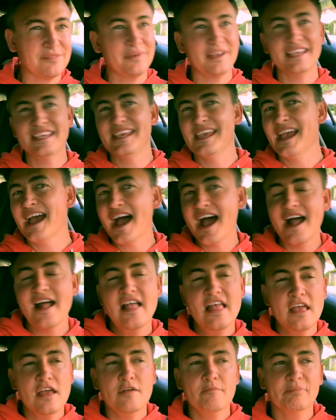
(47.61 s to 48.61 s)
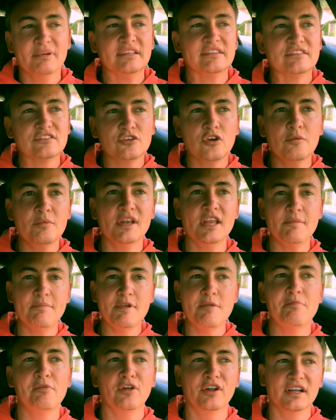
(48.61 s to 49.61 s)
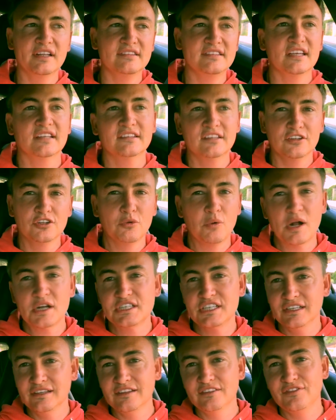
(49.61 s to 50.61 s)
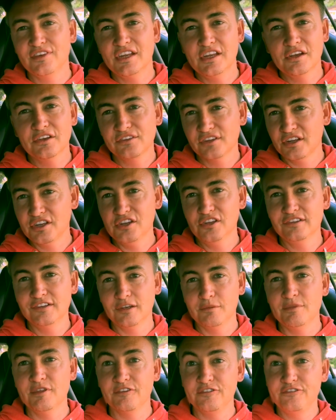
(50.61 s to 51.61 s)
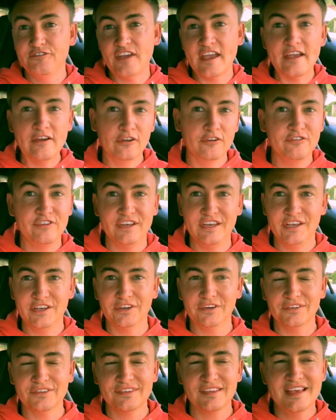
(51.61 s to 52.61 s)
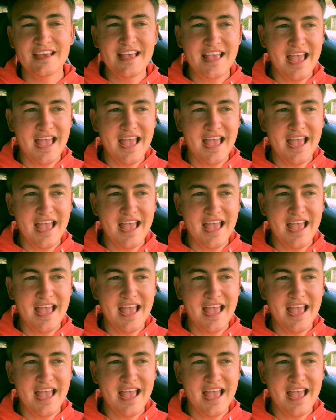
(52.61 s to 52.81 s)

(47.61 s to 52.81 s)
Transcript: I'm like, yeah, but so many people are addicted to watching these videos on YouTube, the fail videos.